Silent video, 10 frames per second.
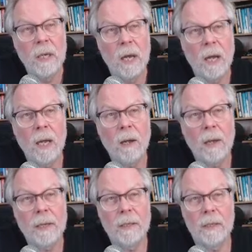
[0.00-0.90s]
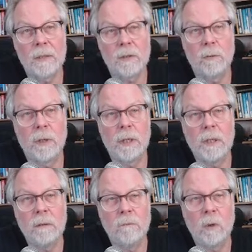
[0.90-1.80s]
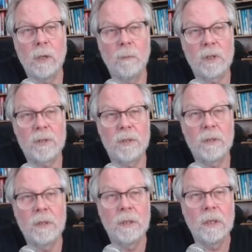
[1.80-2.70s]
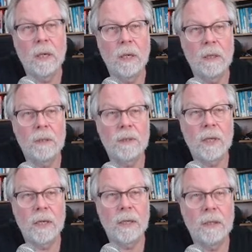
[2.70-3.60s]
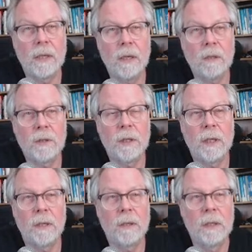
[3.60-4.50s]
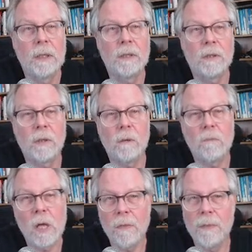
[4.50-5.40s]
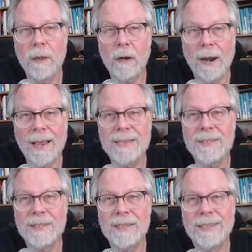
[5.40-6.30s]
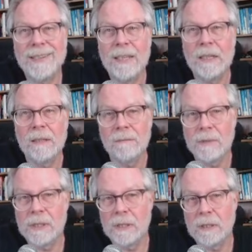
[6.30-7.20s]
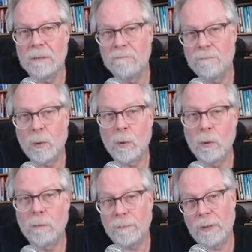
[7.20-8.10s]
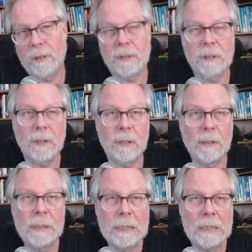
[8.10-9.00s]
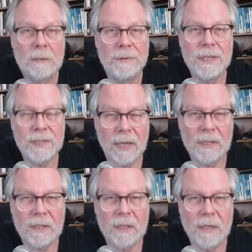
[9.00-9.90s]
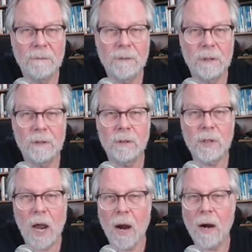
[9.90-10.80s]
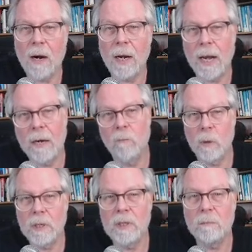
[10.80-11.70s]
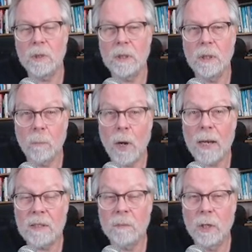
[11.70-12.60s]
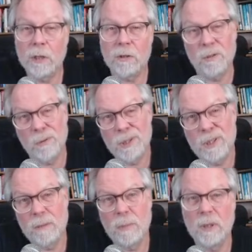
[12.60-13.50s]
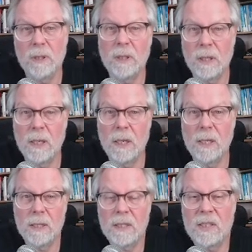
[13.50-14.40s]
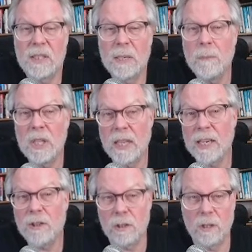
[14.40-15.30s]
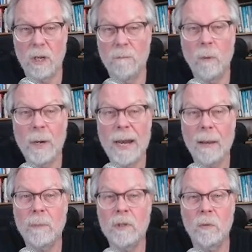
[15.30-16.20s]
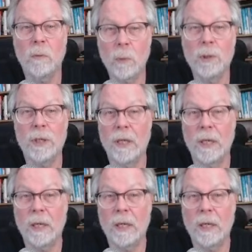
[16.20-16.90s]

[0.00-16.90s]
I get a nice green when I mix the cyan and yellow together. So there I see the proof that these acetate filters are a reasonable approximation, a reasonable simulation of what happens with printing ink.